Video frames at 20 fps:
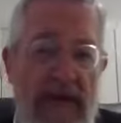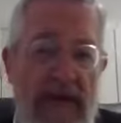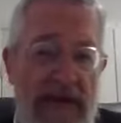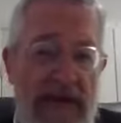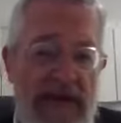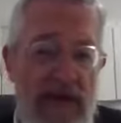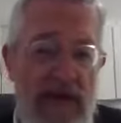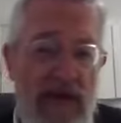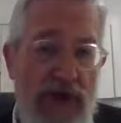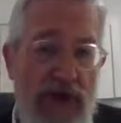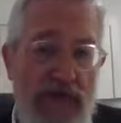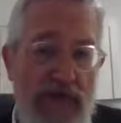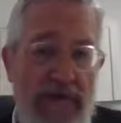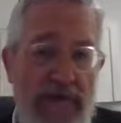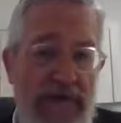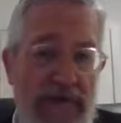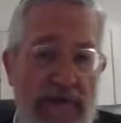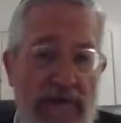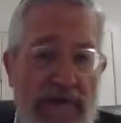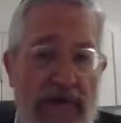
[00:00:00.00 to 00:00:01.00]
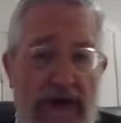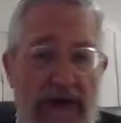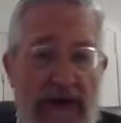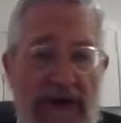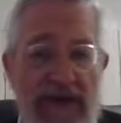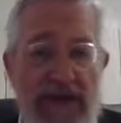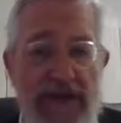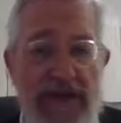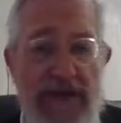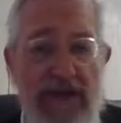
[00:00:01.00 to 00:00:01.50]
Chas v'shalom, if somebody
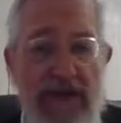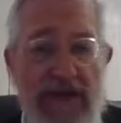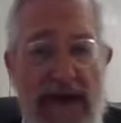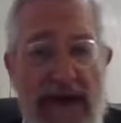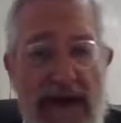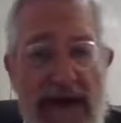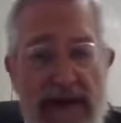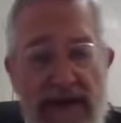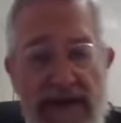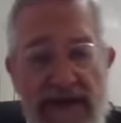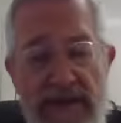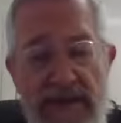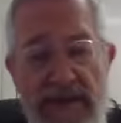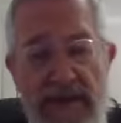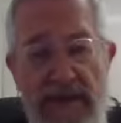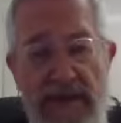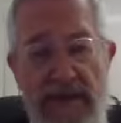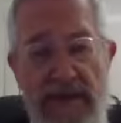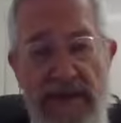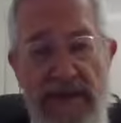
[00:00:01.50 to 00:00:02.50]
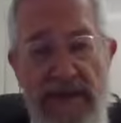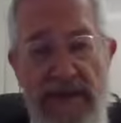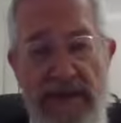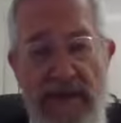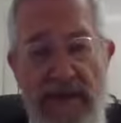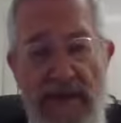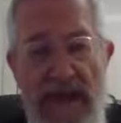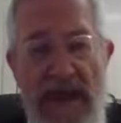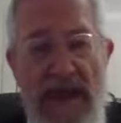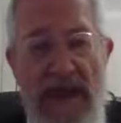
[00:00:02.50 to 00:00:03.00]
had a tzaraz,
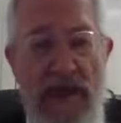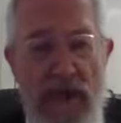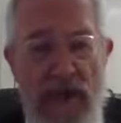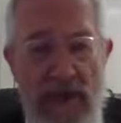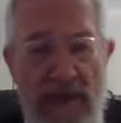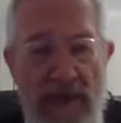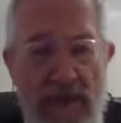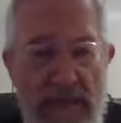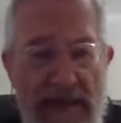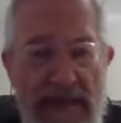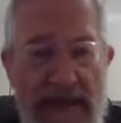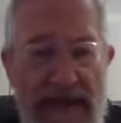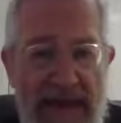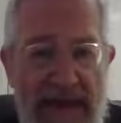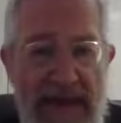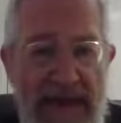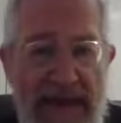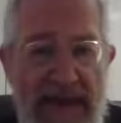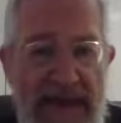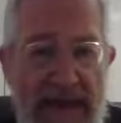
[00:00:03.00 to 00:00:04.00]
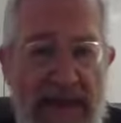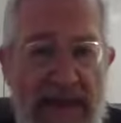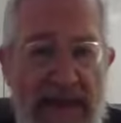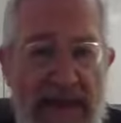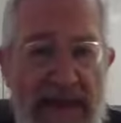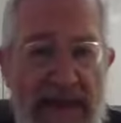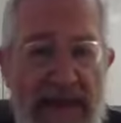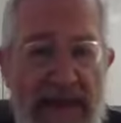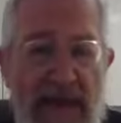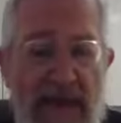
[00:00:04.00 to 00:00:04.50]
he couldn't be inside the
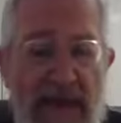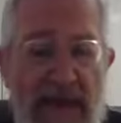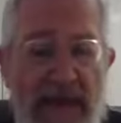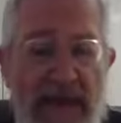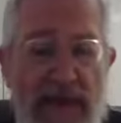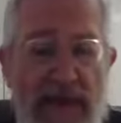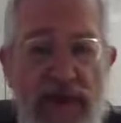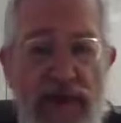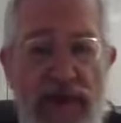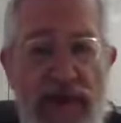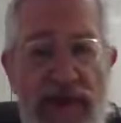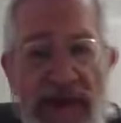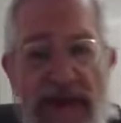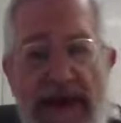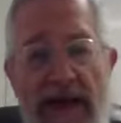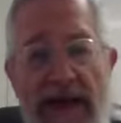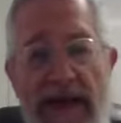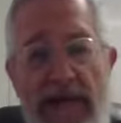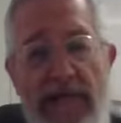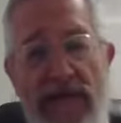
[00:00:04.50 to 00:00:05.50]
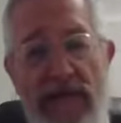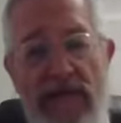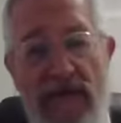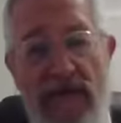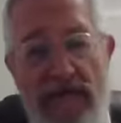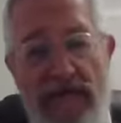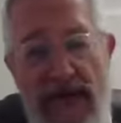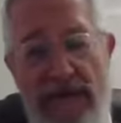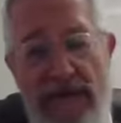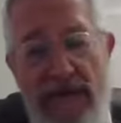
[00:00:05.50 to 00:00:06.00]
city of Yerushalayim.
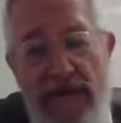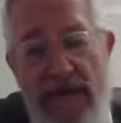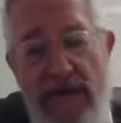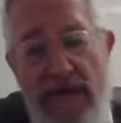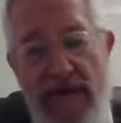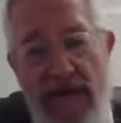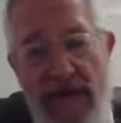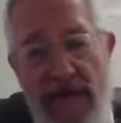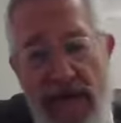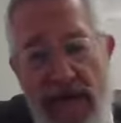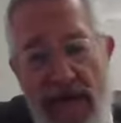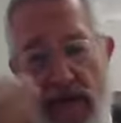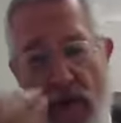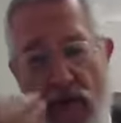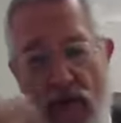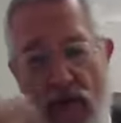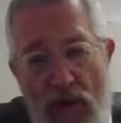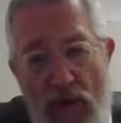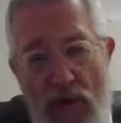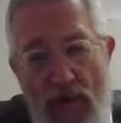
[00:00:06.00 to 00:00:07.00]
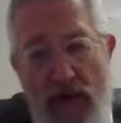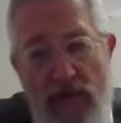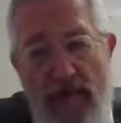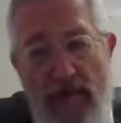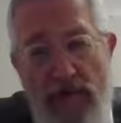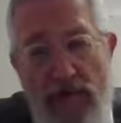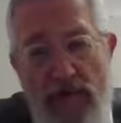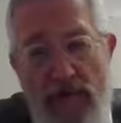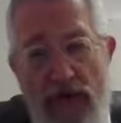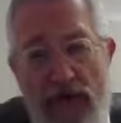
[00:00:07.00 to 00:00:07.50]
Remember, the wall
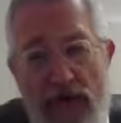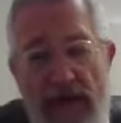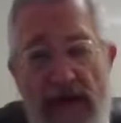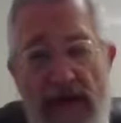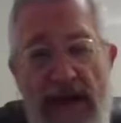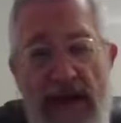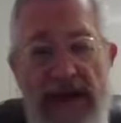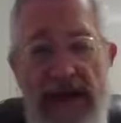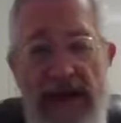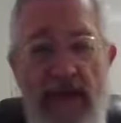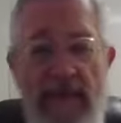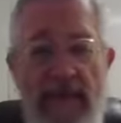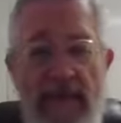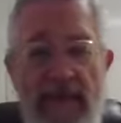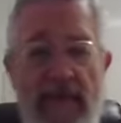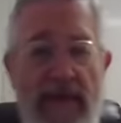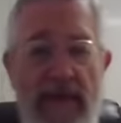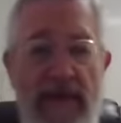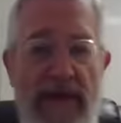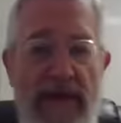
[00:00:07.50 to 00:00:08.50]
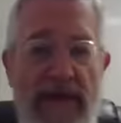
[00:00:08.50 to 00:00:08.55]
of Yerushalayim,